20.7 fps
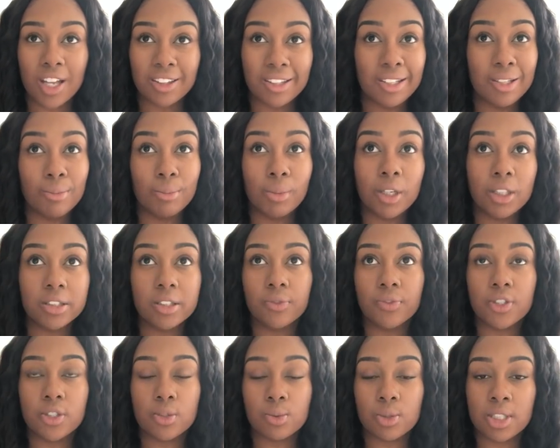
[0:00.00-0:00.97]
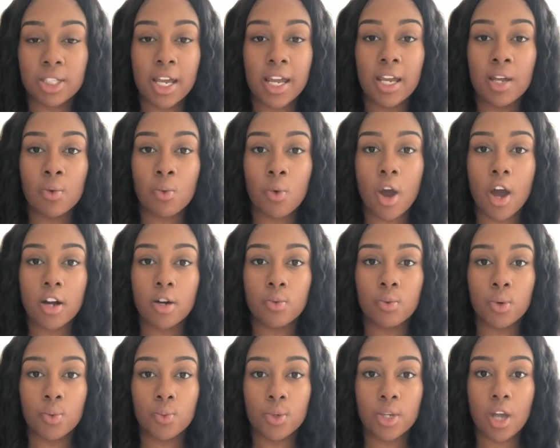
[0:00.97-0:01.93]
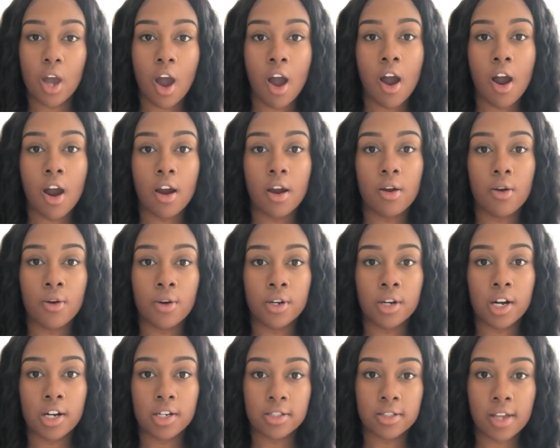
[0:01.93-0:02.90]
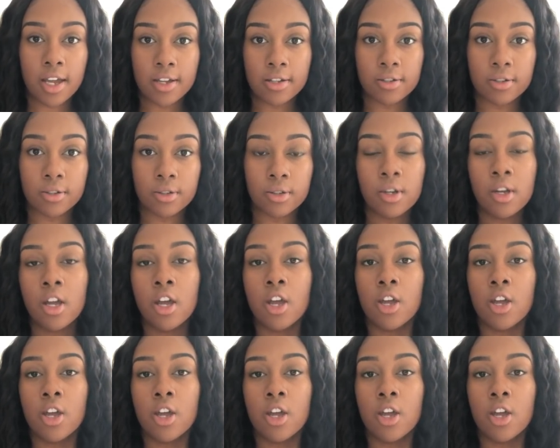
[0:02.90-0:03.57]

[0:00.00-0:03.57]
I think most of us retain water when we are on our cycle.